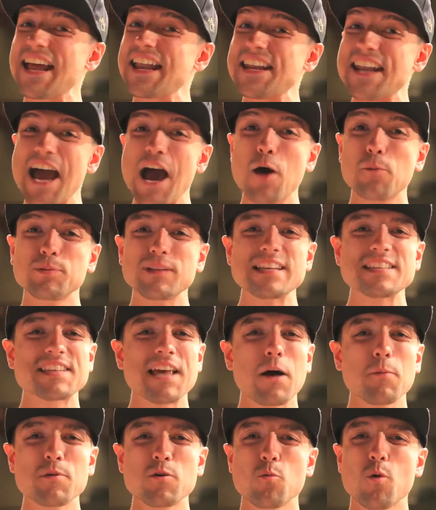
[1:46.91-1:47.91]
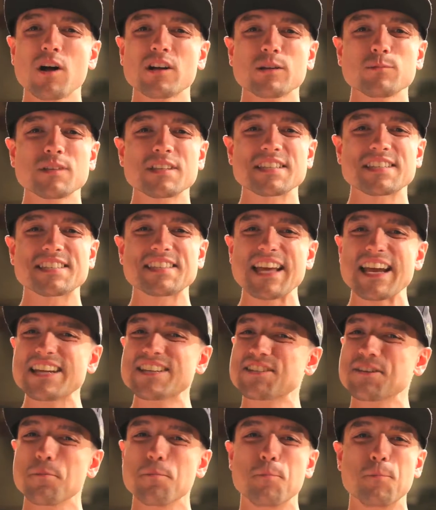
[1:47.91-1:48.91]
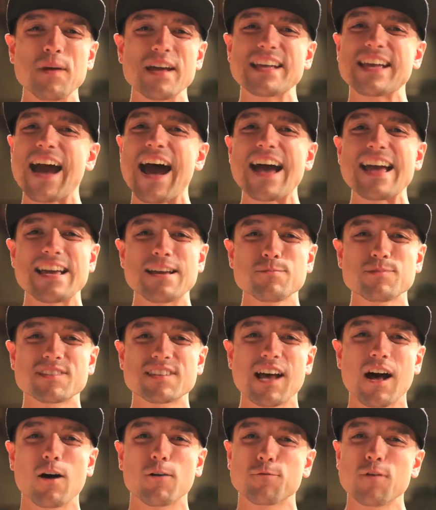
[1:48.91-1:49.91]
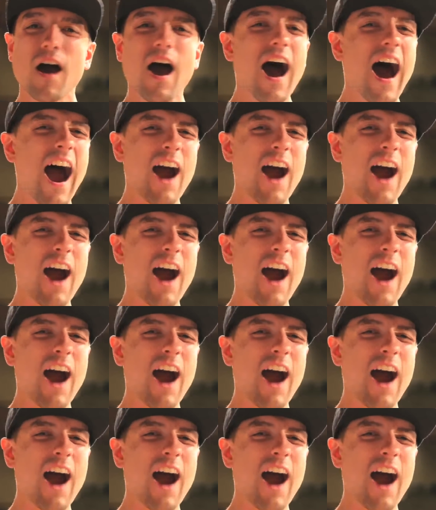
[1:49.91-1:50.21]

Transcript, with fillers: And now, please help me welcome to the stage the big guy himself,